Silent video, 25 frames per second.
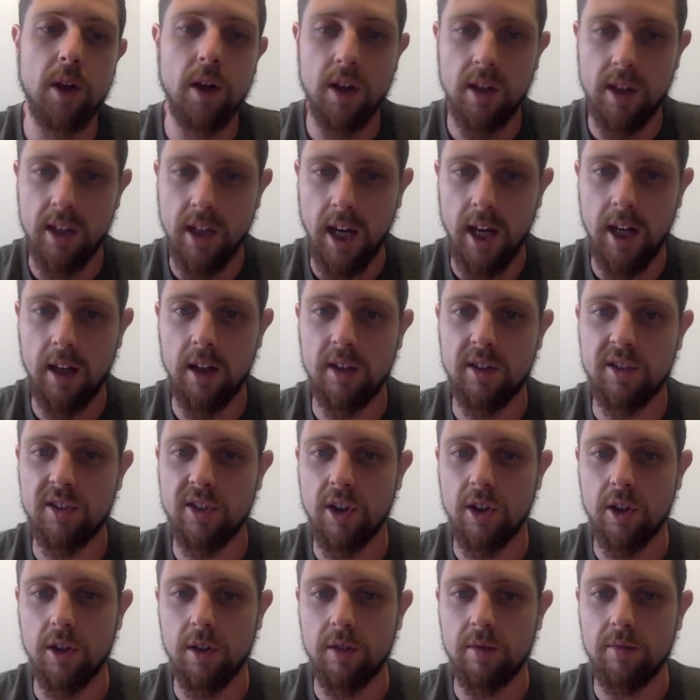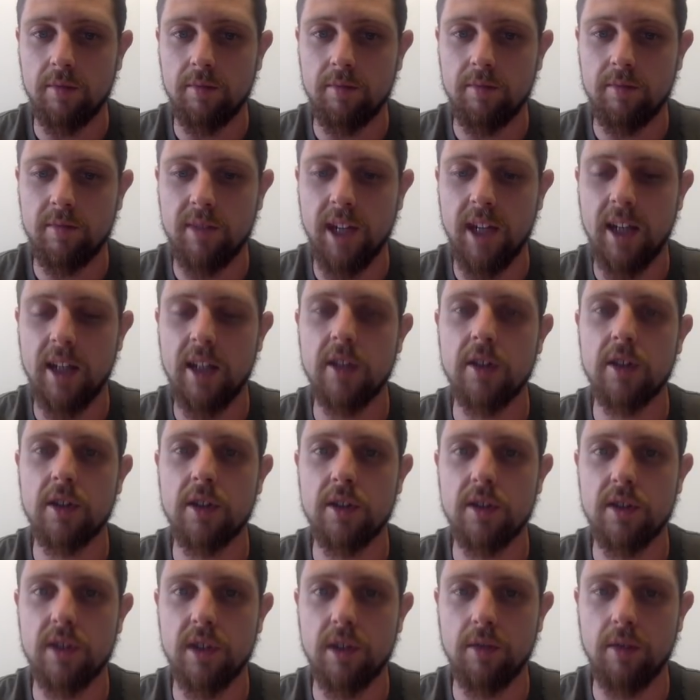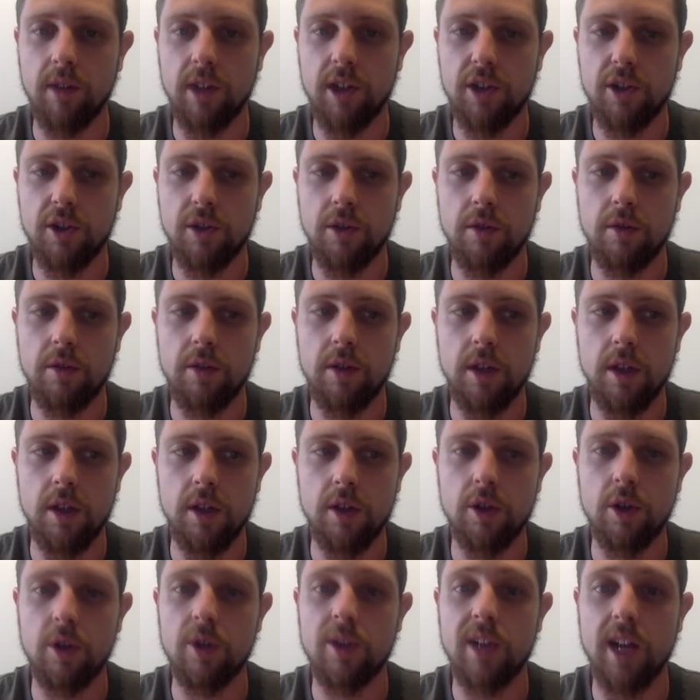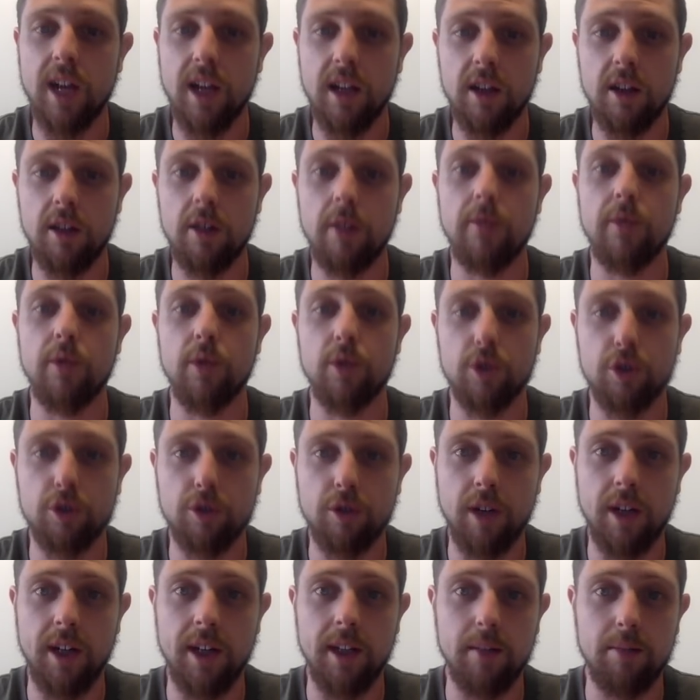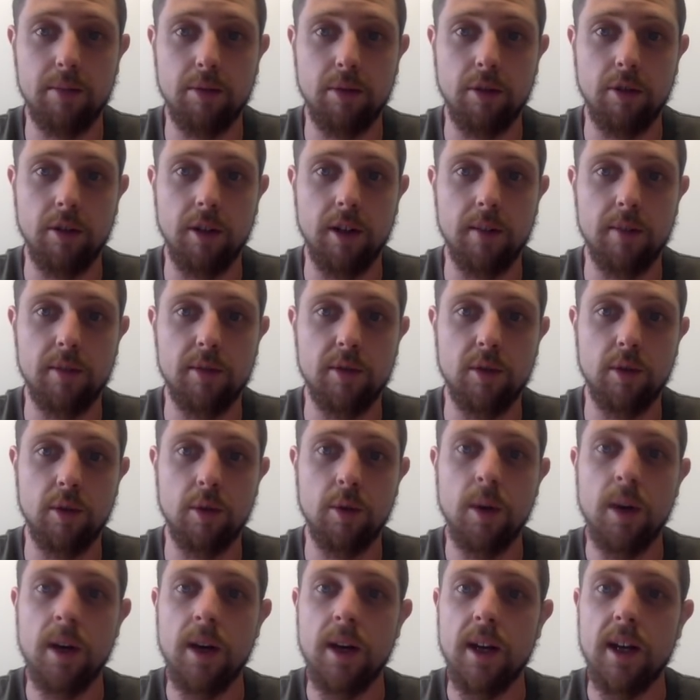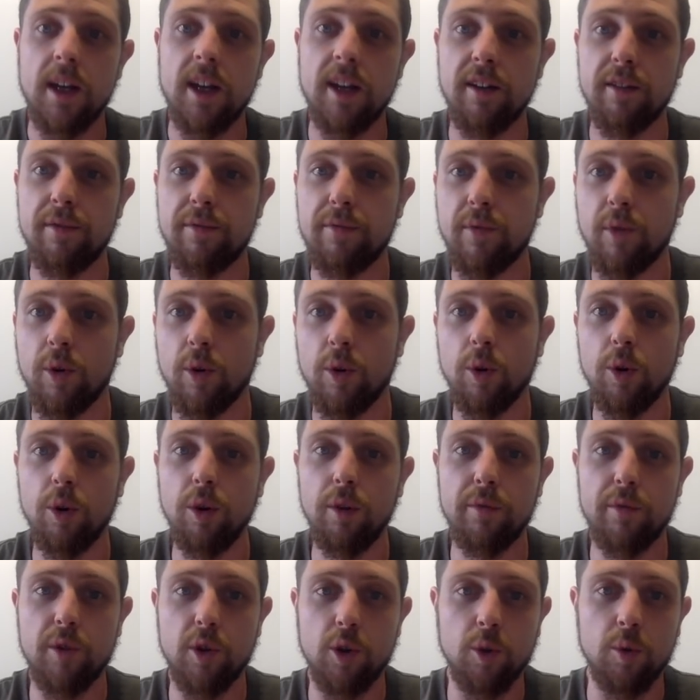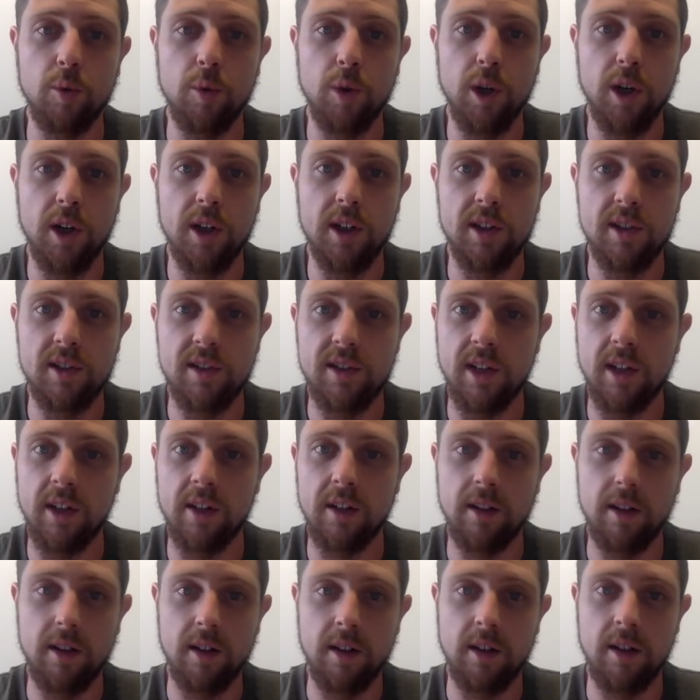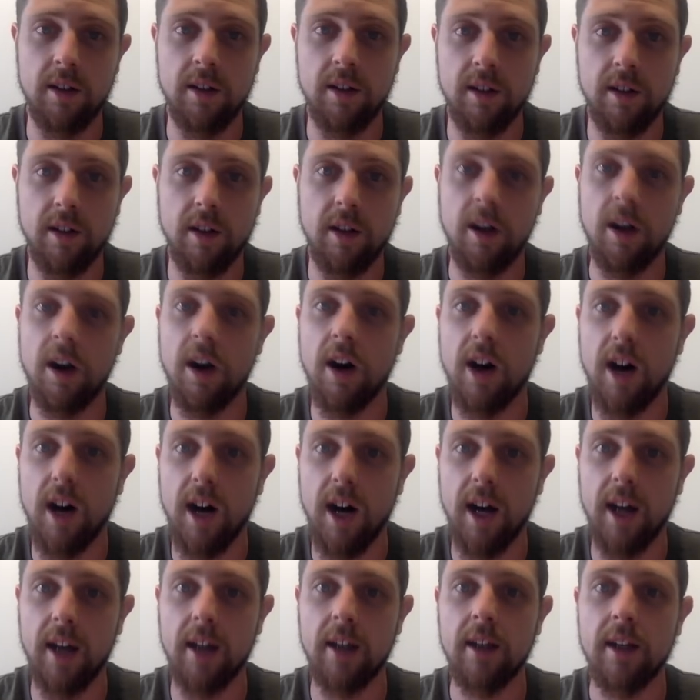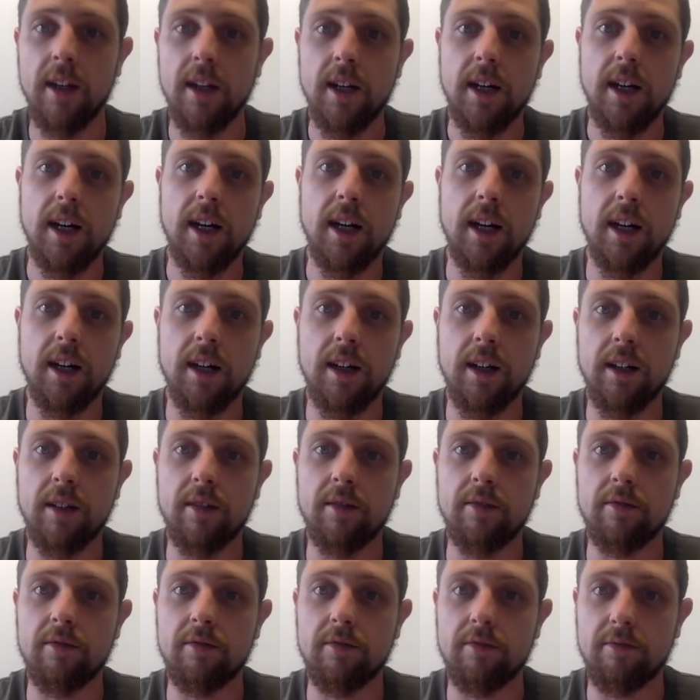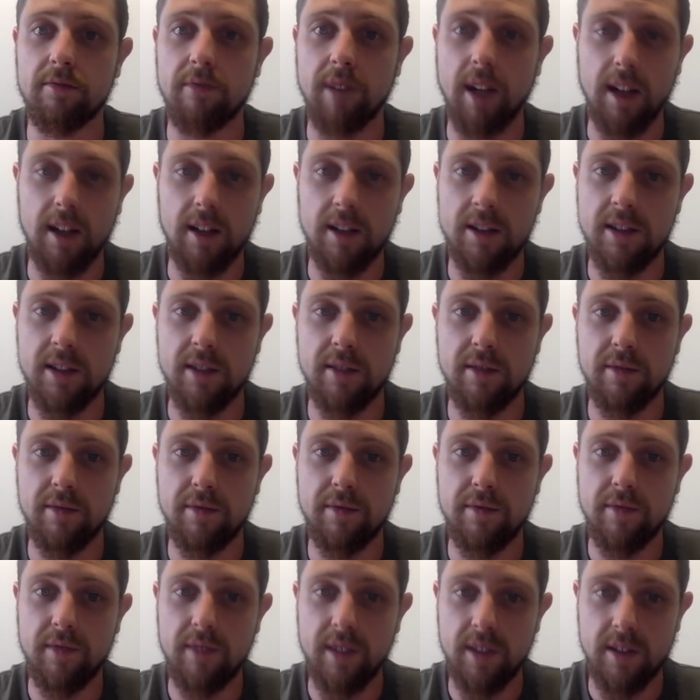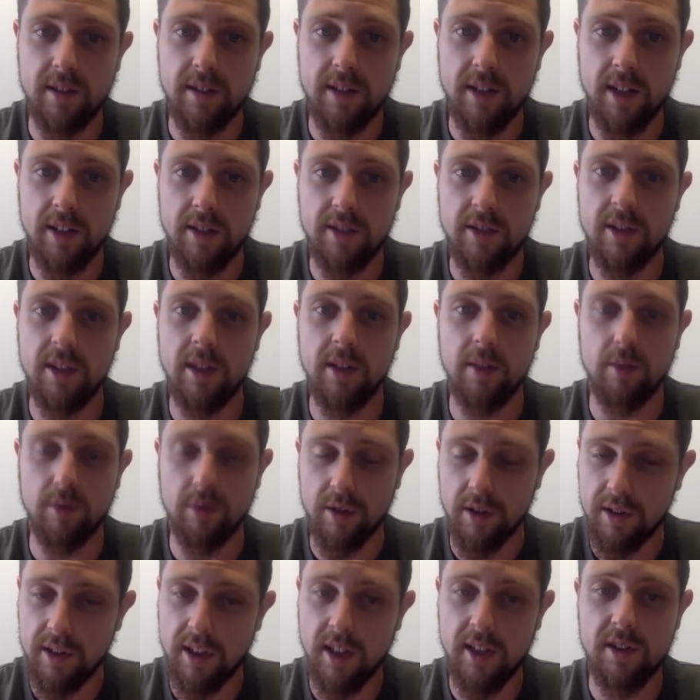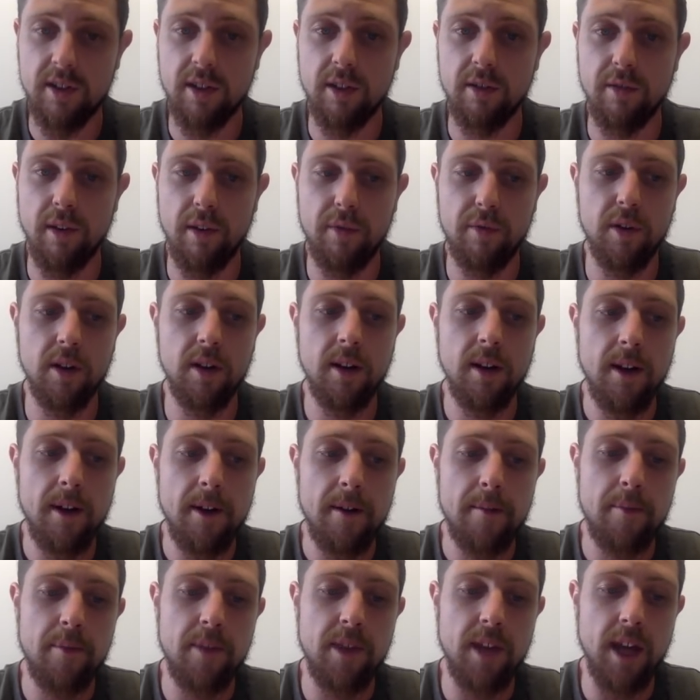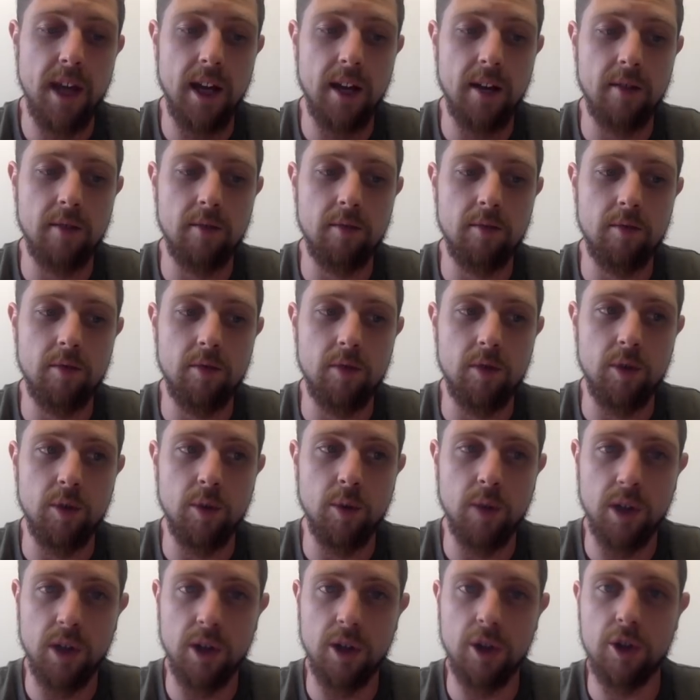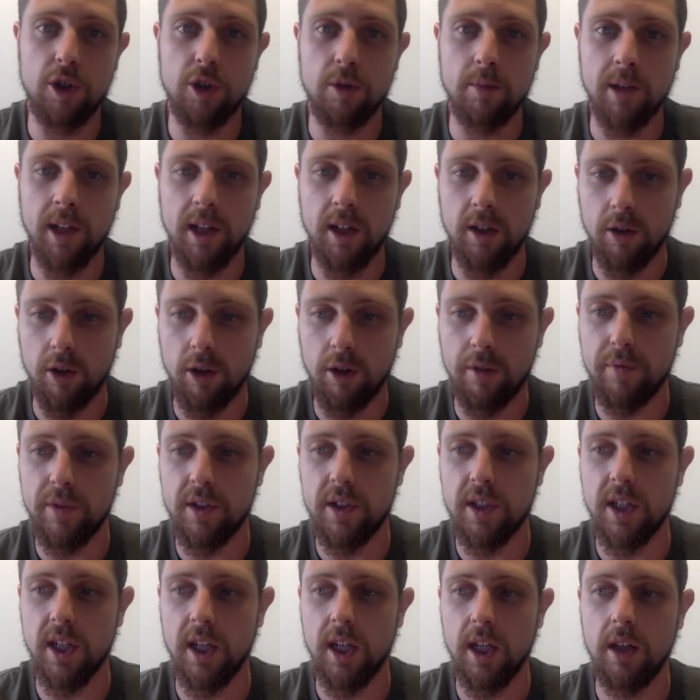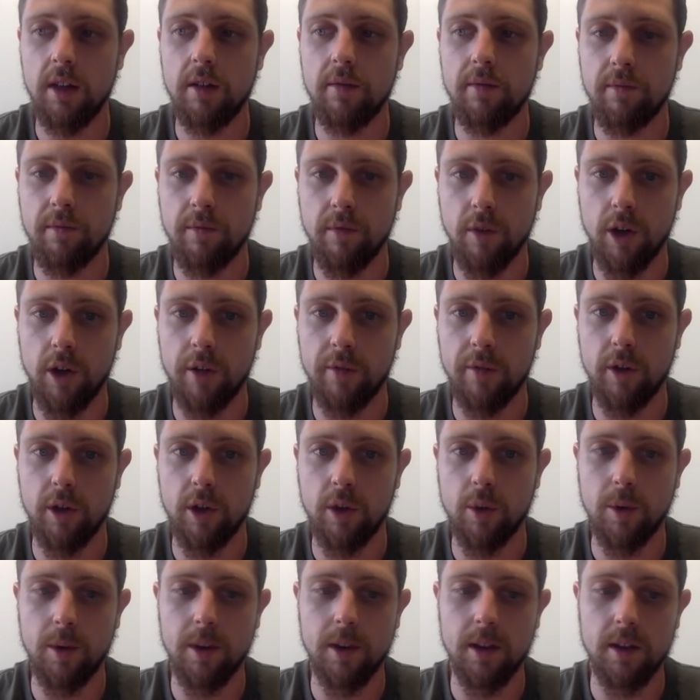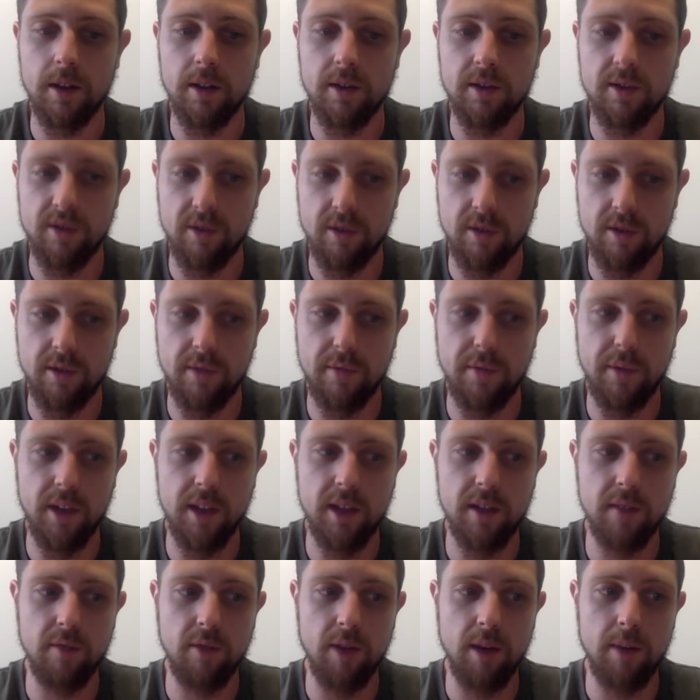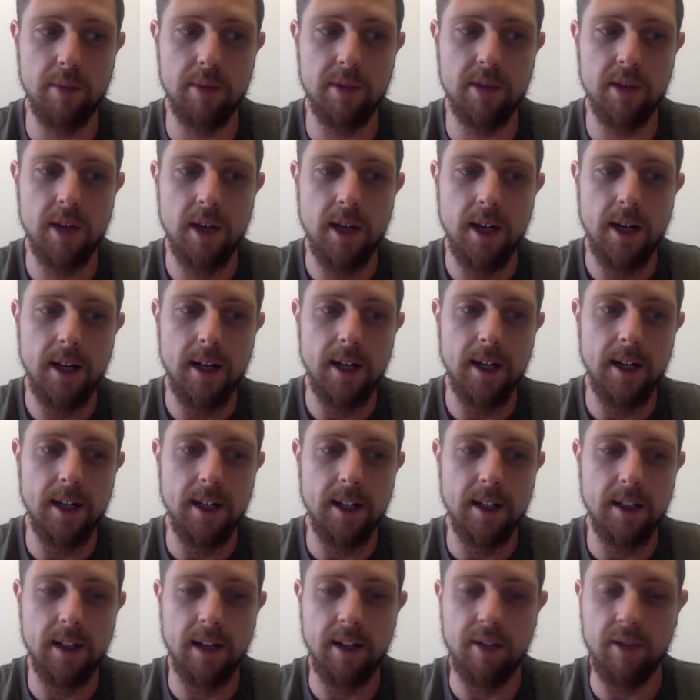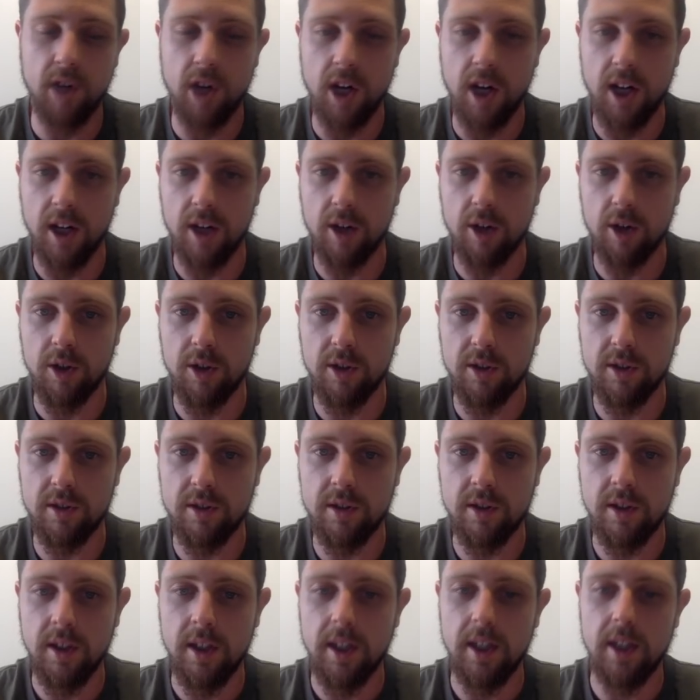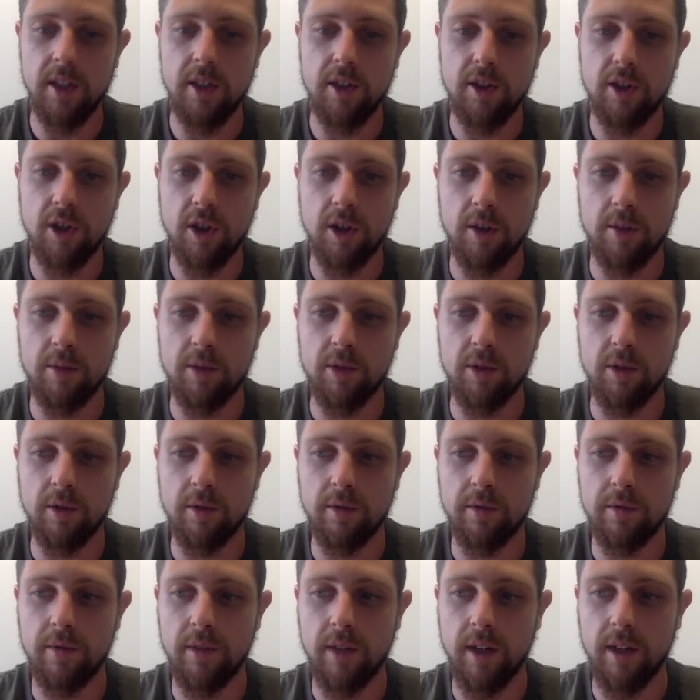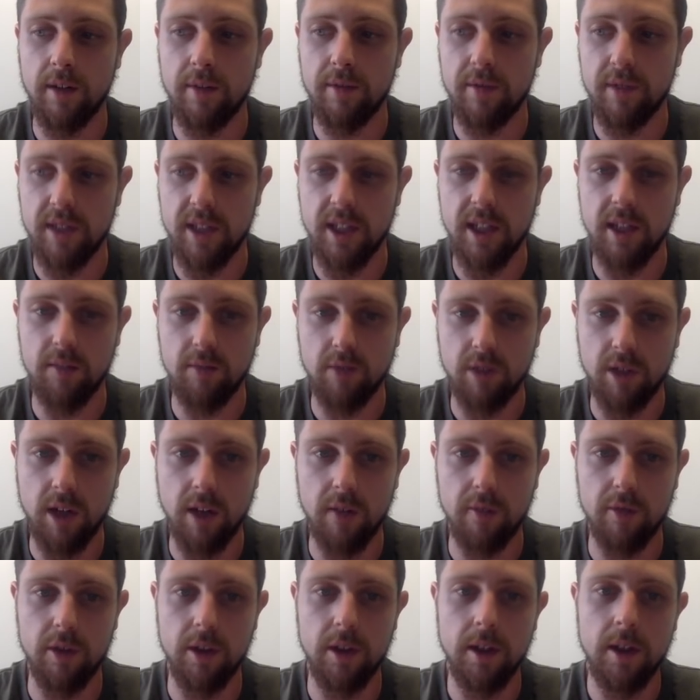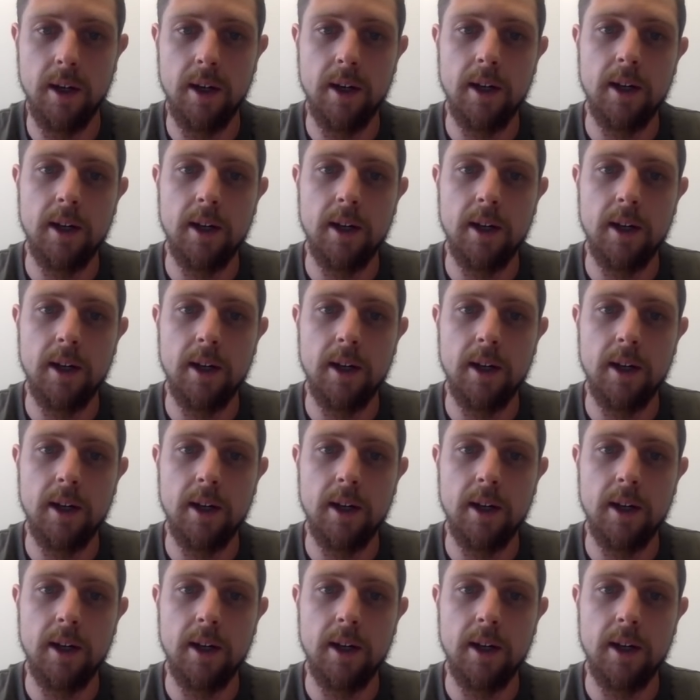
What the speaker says: again, it's got to take into consideration the totality of your training program. So if all of your work is done at a high relative intensity or intensity of effort, then you are going to accumulate a lot of fatigue very, very quickly, because those effective reps have a higher cost in terms of fatigue and recovery.